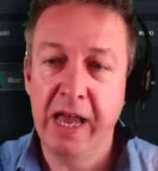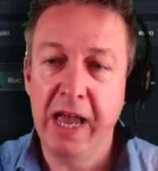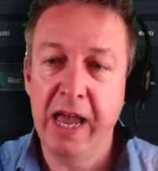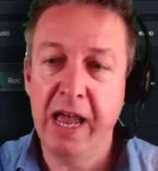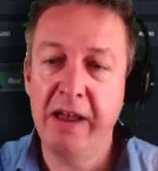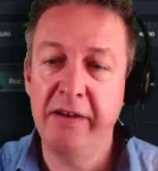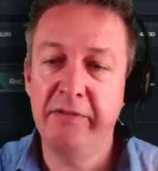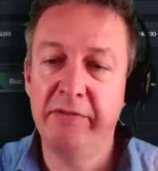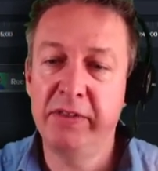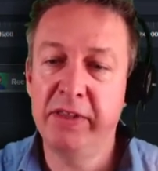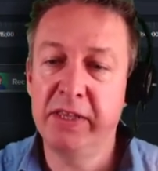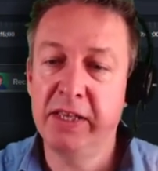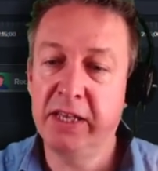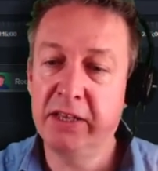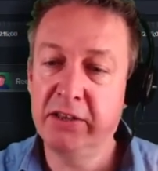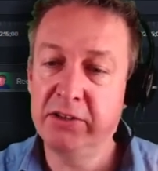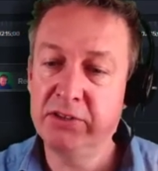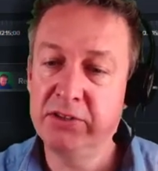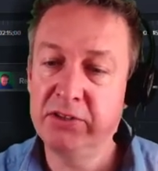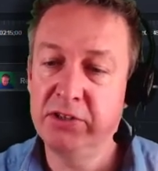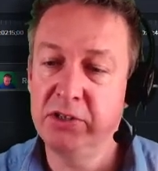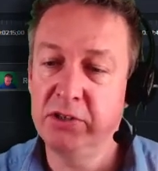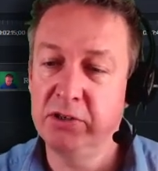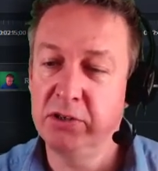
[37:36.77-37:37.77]
Everything
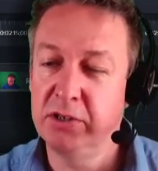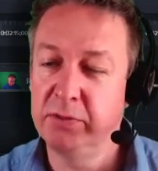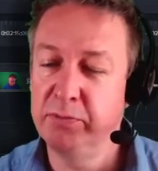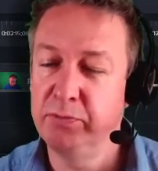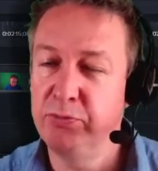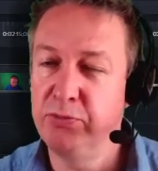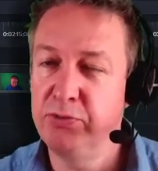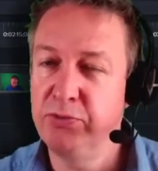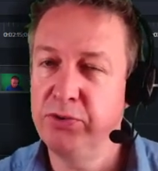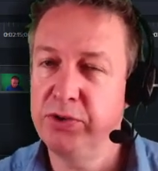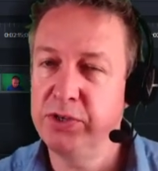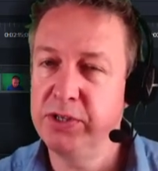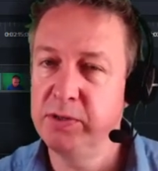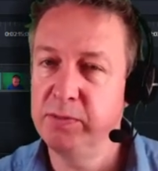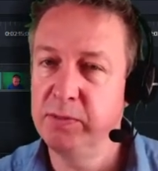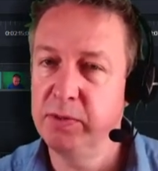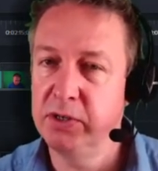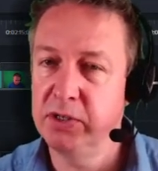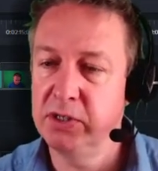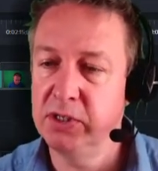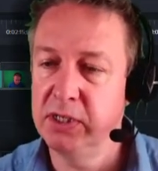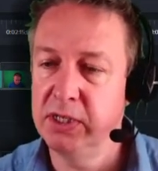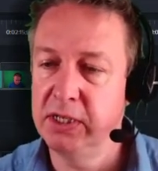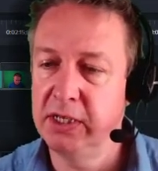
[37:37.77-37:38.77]
else you can pretty
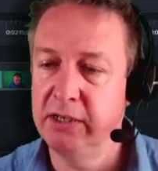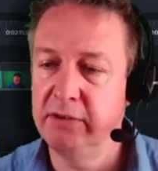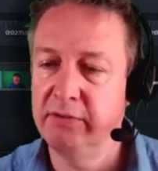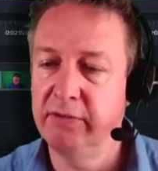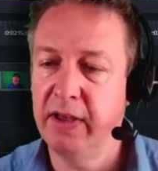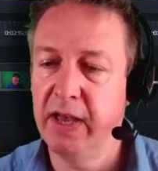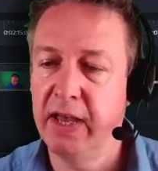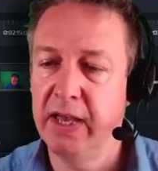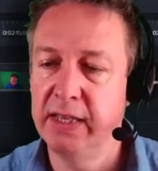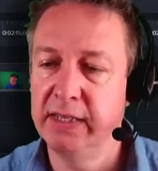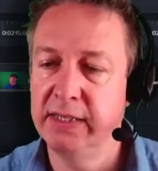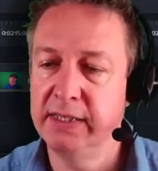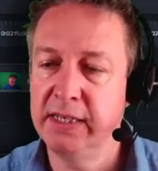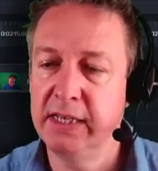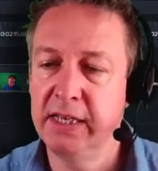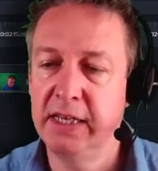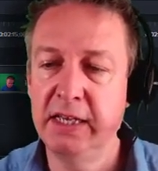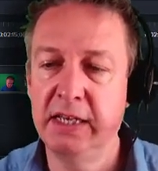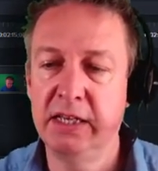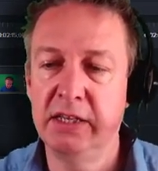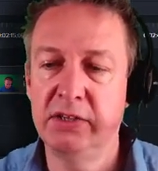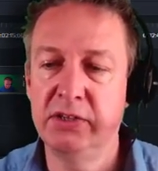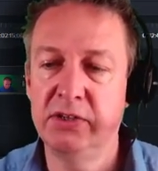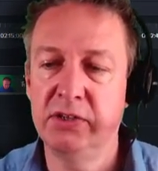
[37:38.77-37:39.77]
much leave as
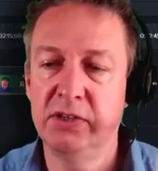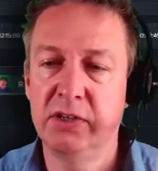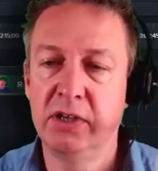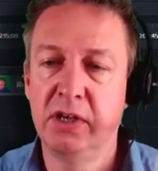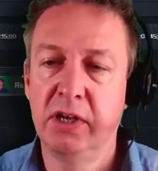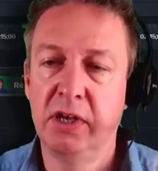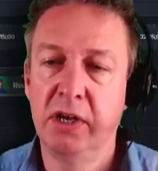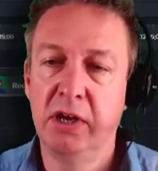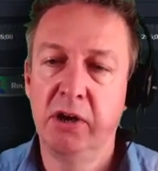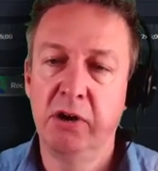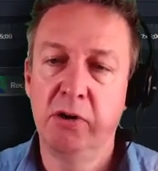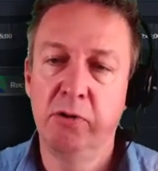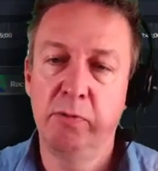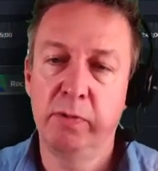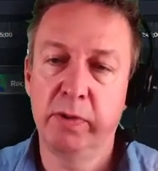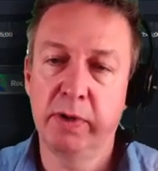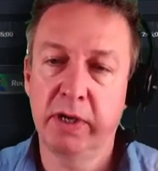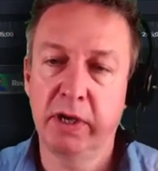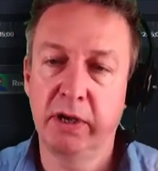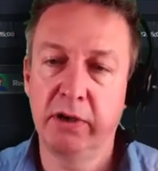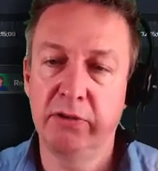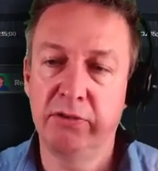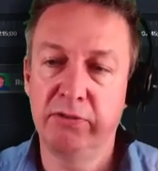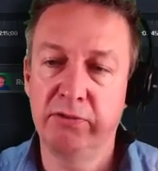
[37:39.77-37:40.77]
is. We
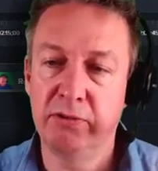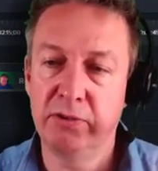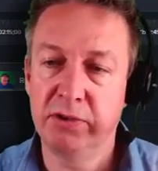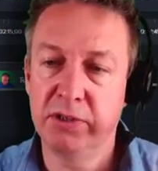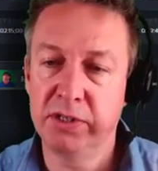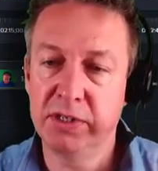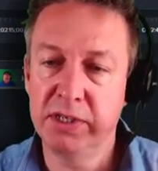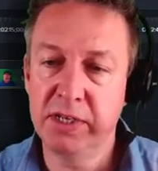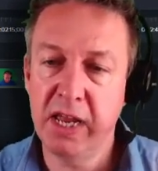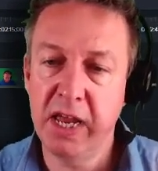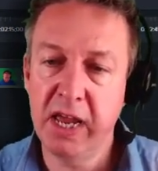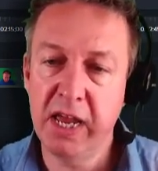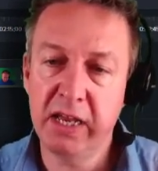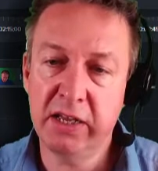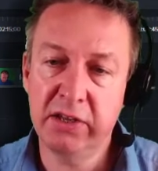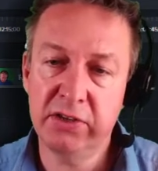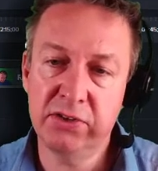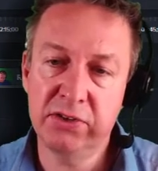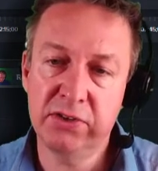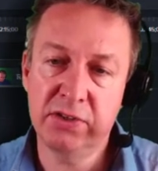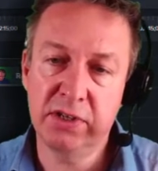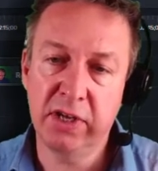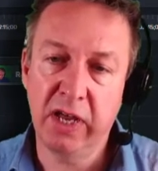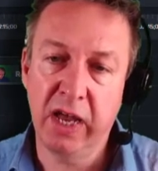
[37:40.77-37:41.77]
go through to
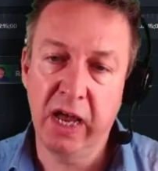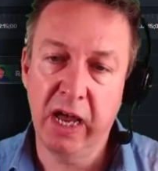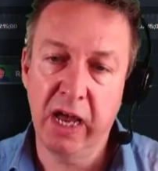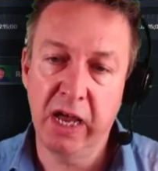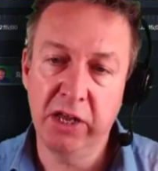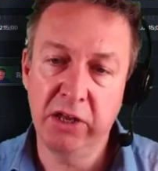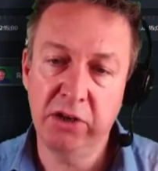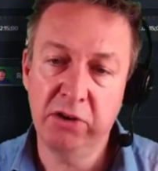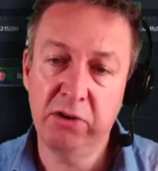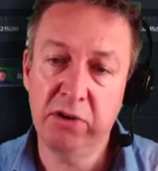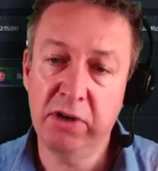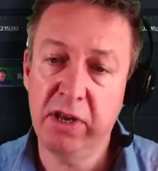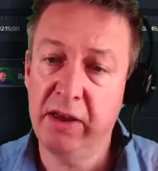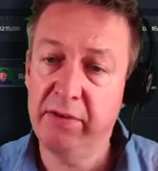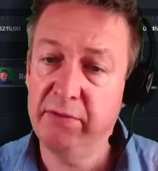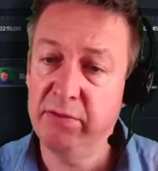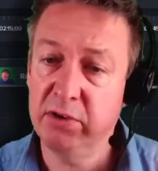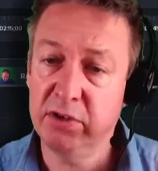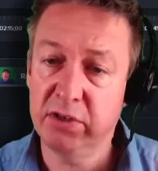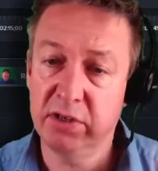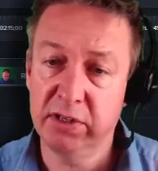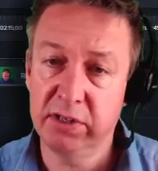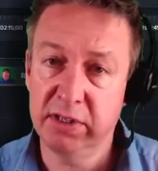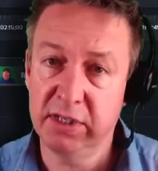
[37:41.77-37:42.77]
next. You can have a
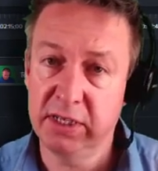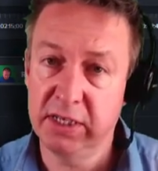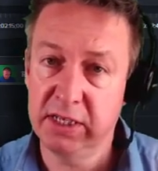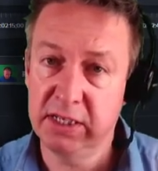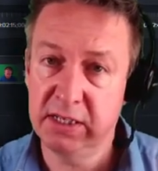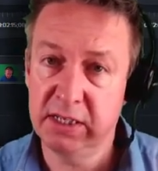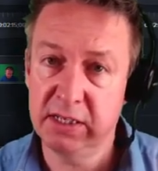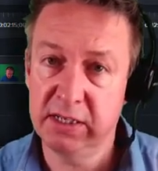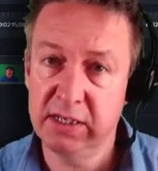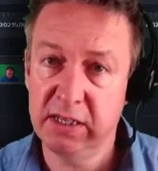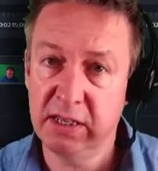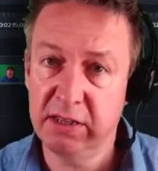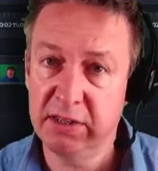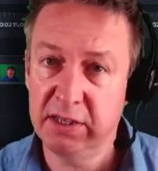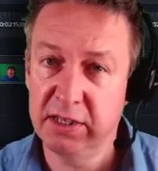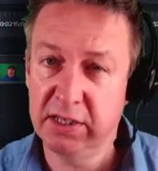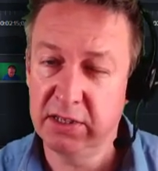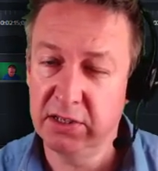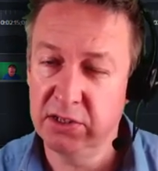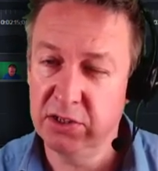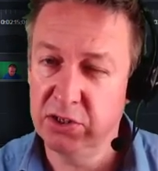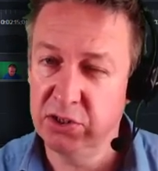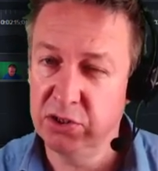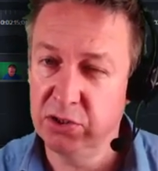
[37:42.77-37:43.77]
look at these. There's
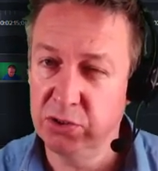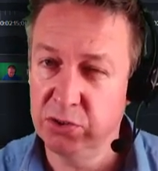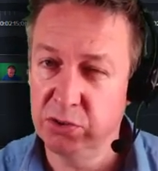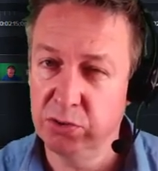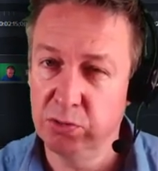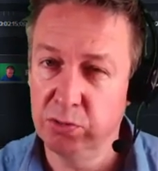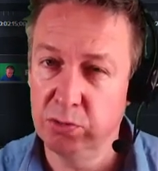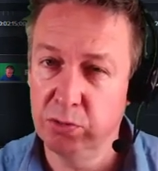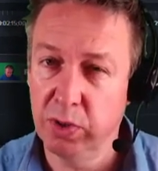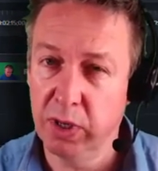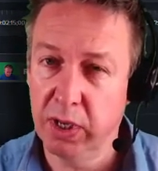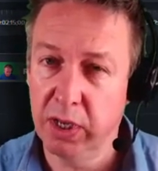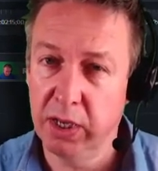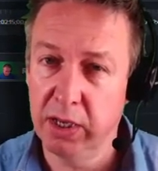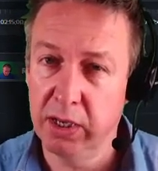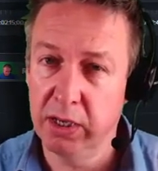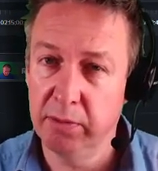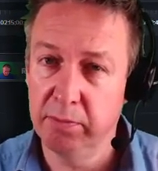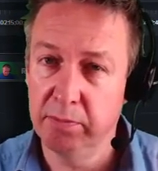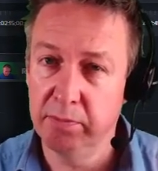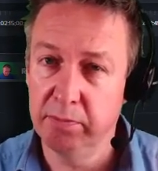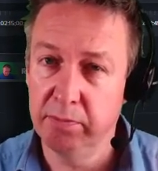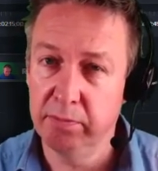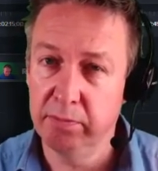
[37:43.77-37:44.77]
nothing
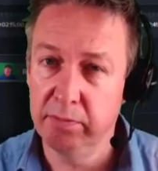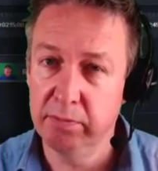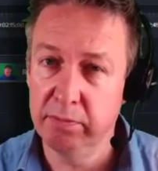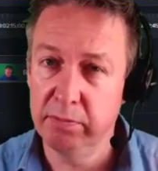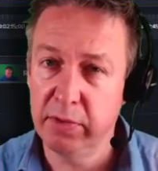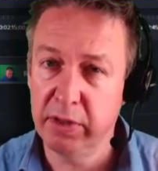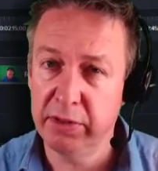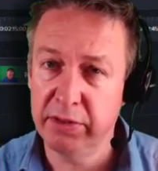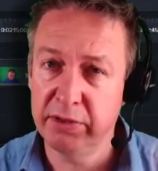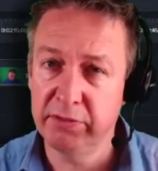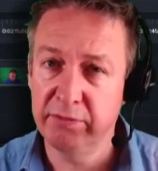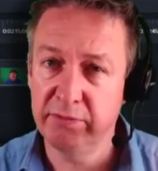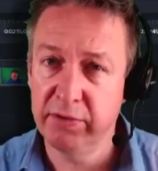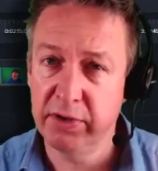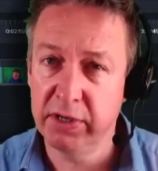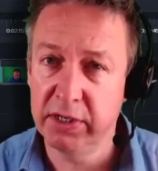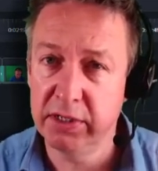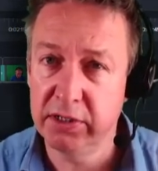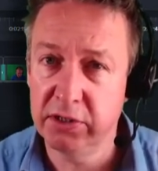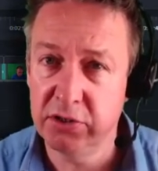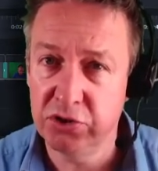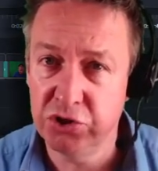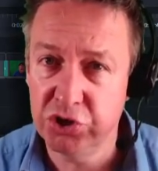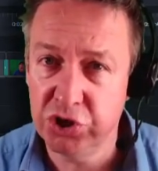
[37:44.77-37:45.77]
really
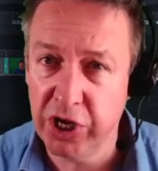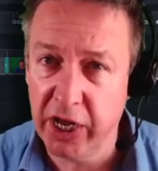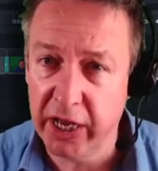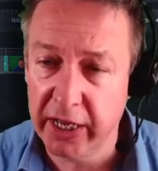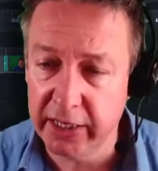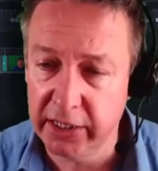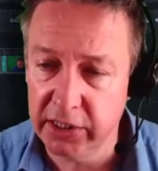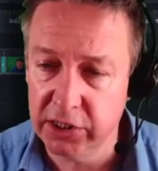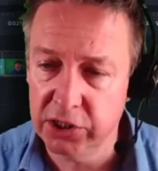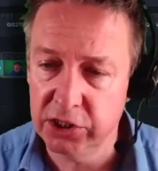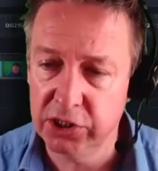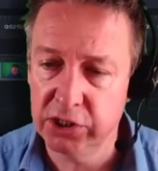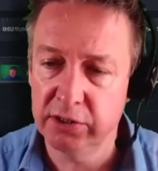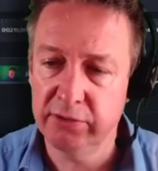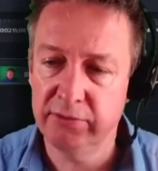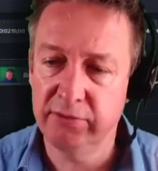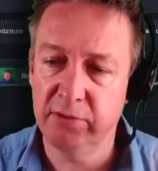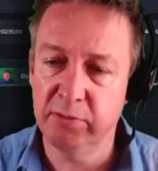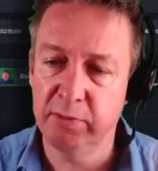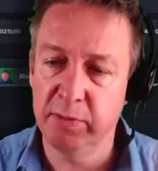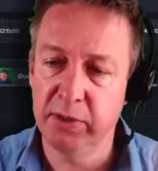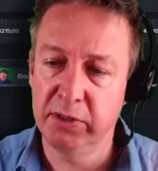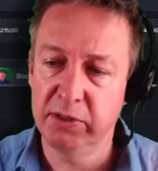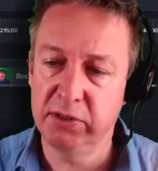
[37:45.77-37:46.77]
to change
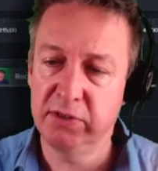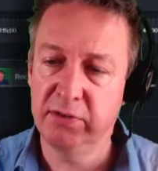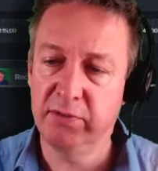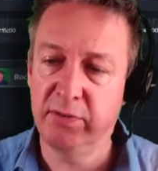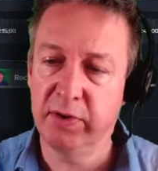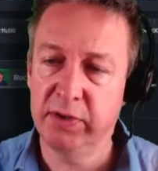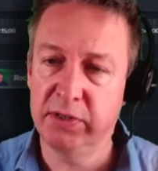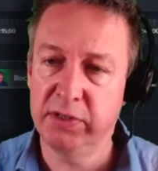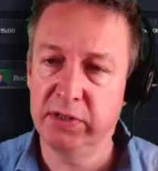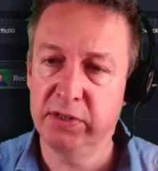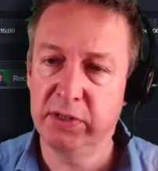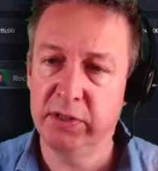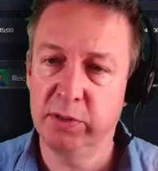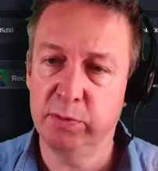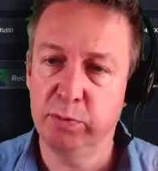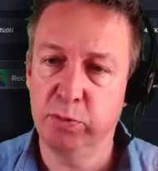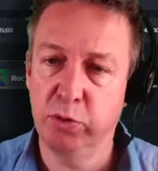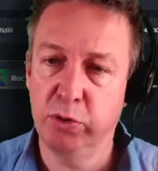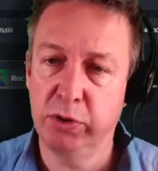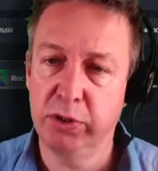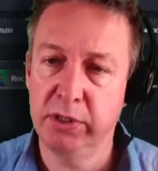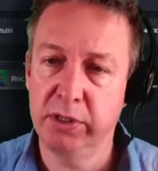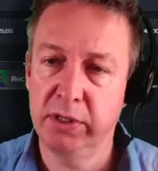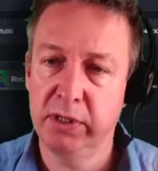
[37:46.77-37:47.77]
for most of us at this
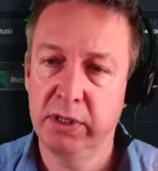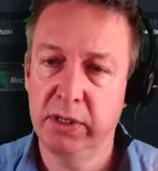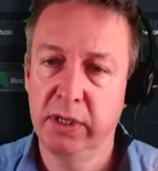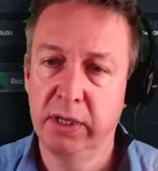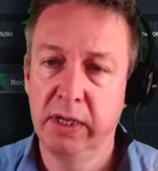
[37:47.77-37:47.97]
point.